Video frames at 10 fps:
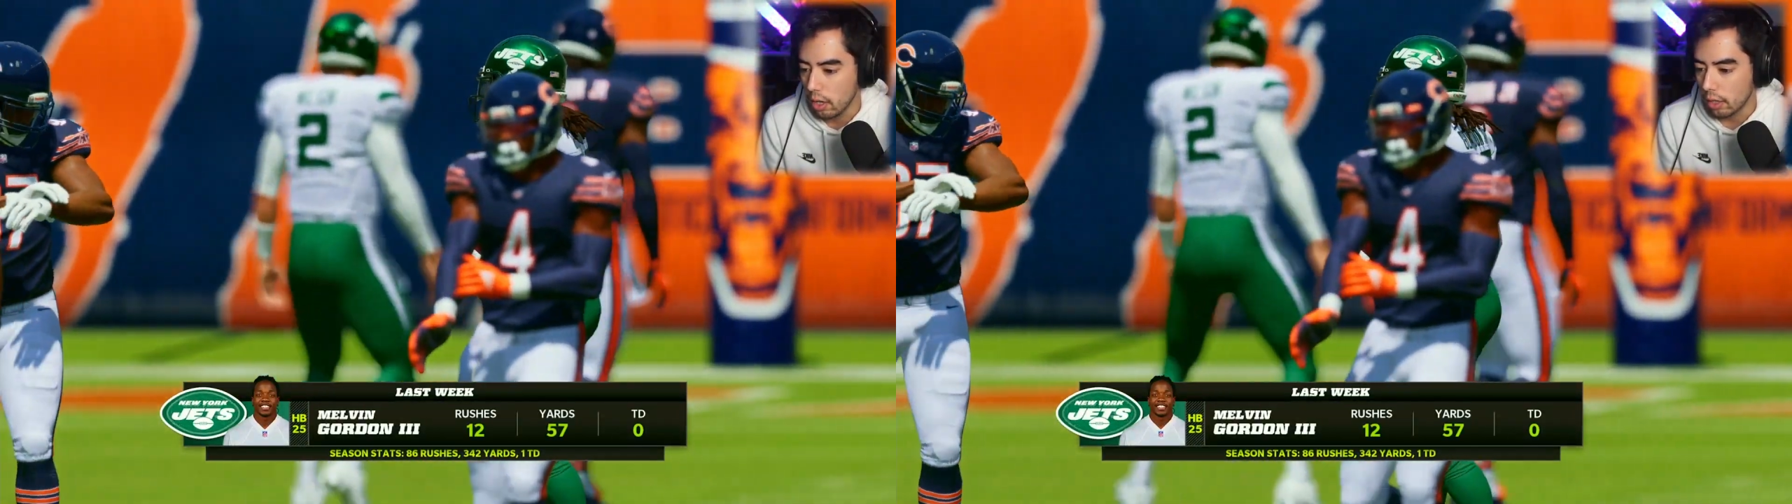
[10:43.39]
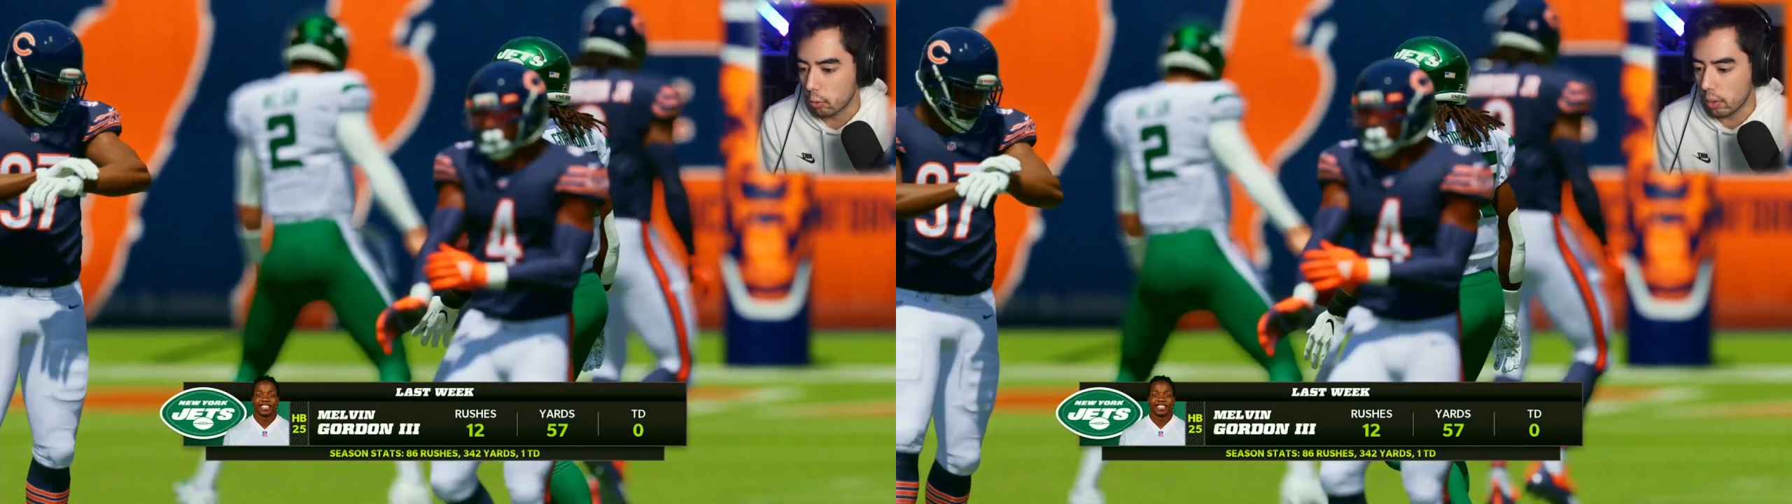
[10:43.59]

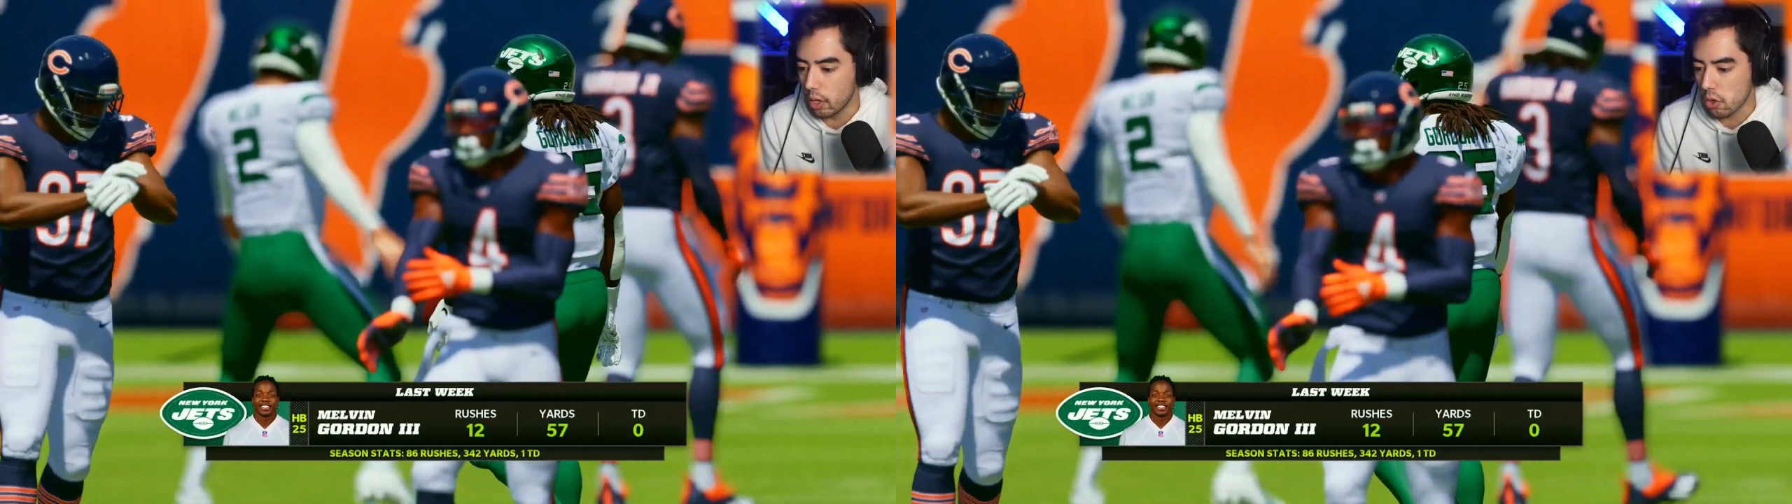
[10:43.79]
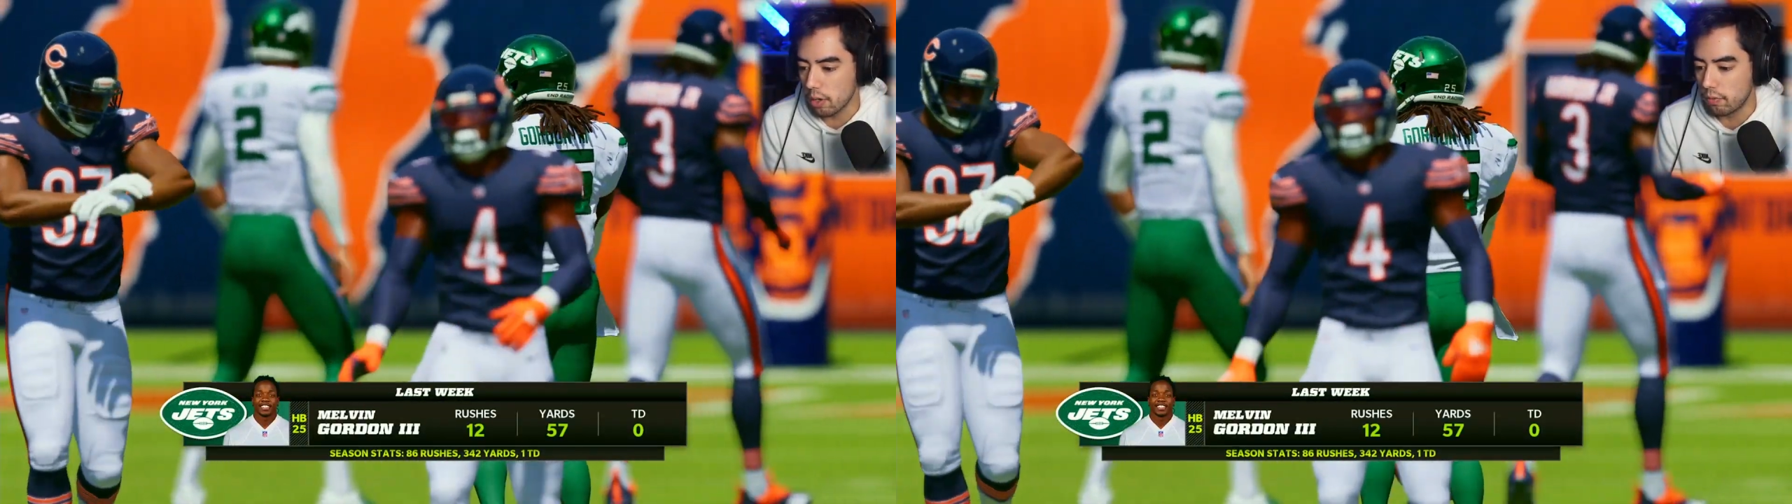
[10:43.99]

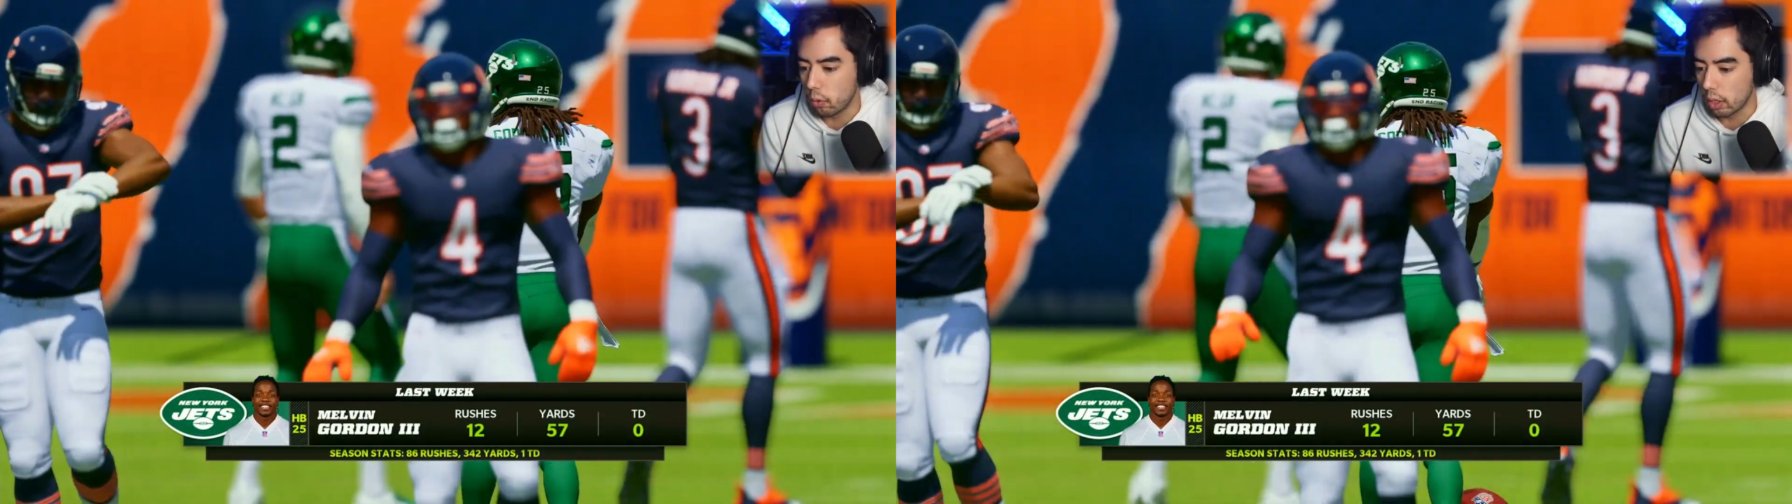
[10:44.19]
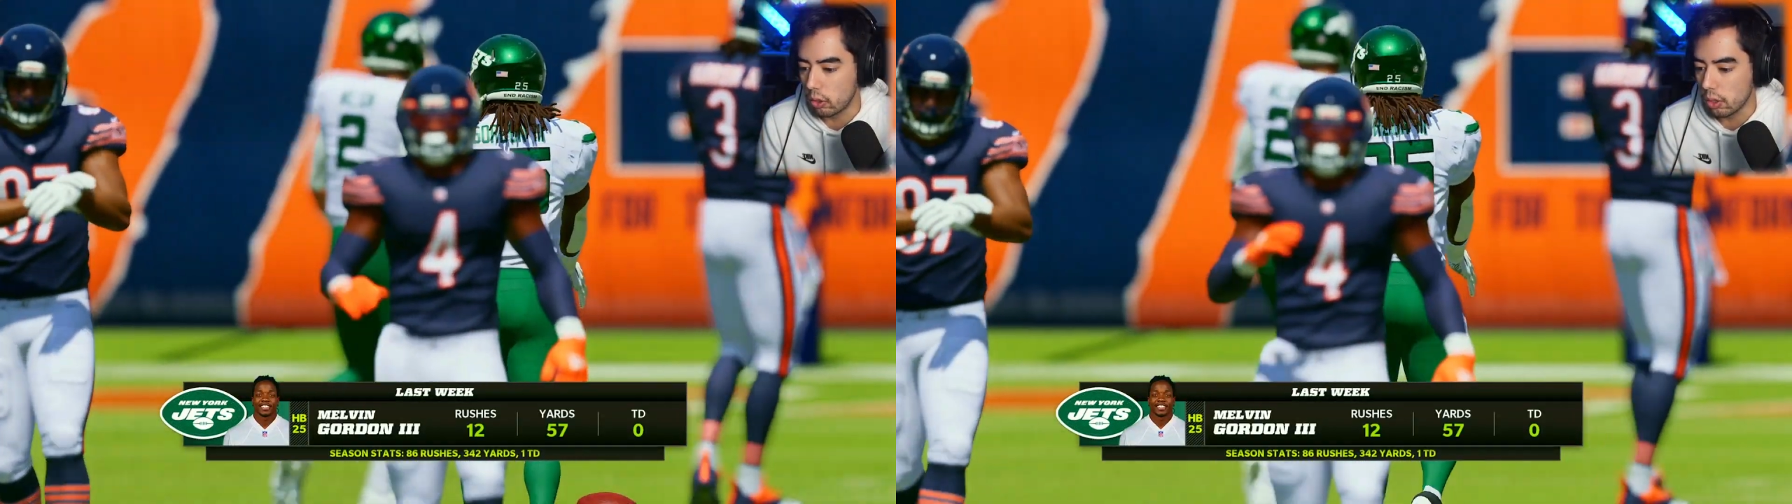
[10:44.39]

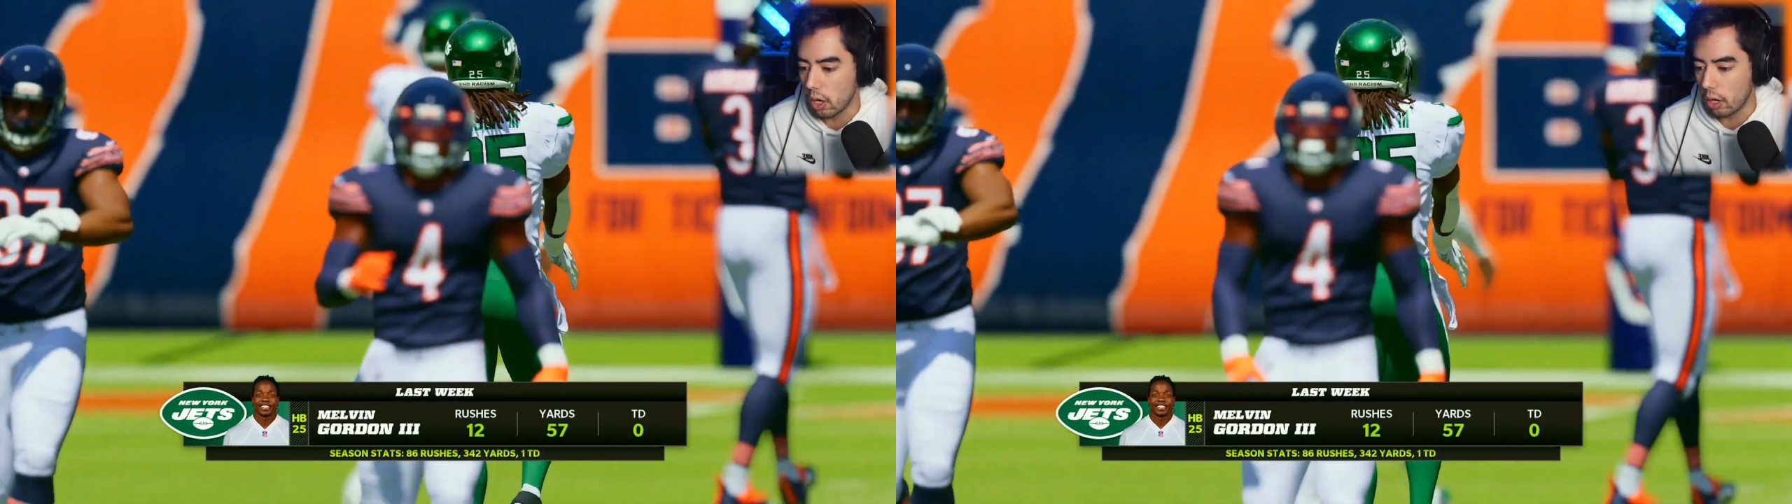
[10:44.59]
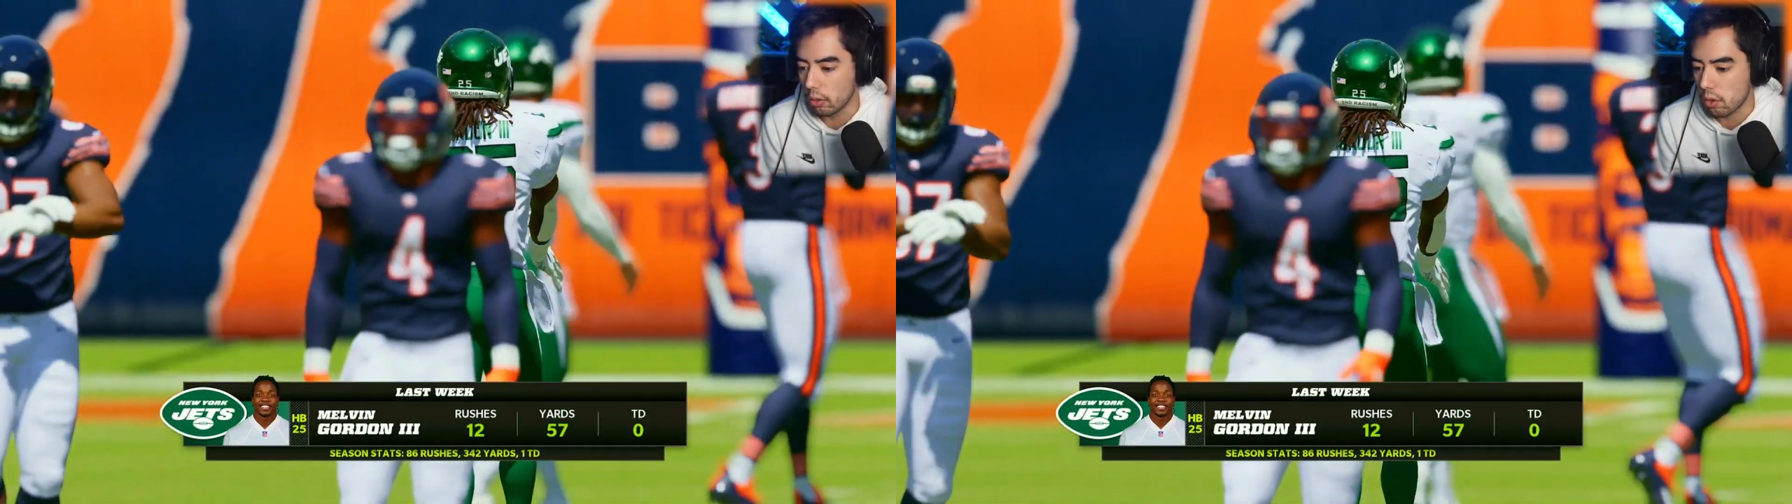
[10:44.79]
342
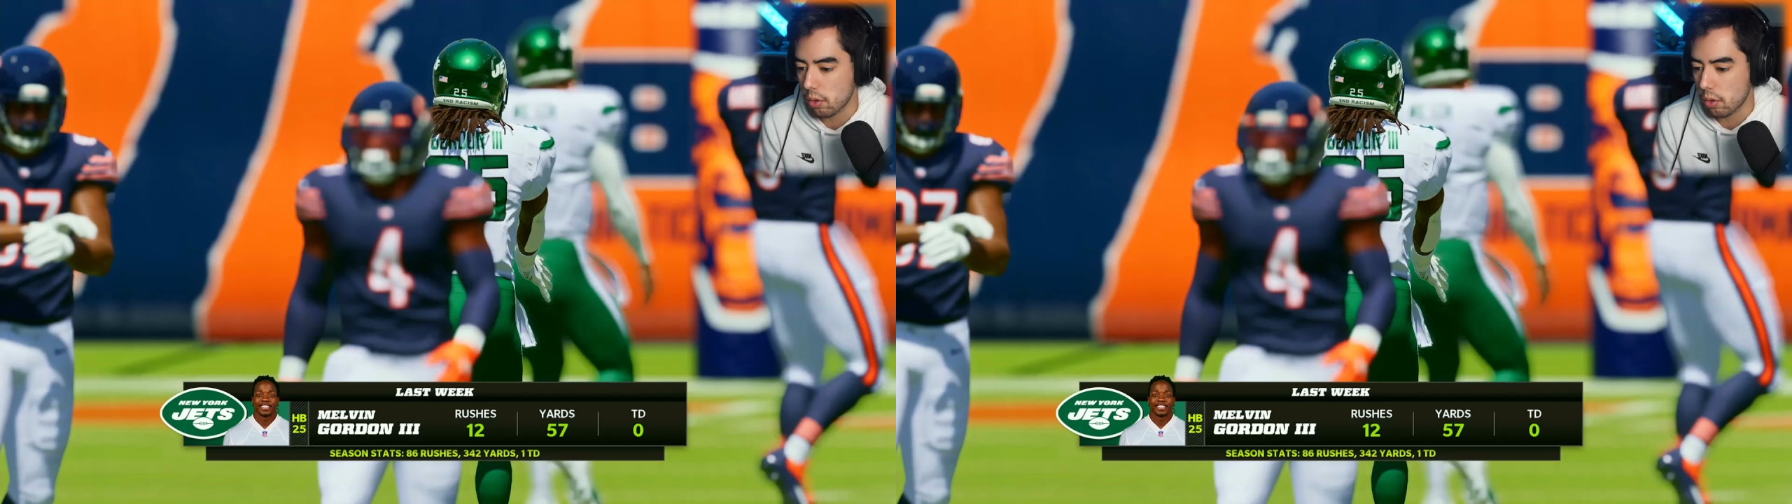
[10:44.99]
yards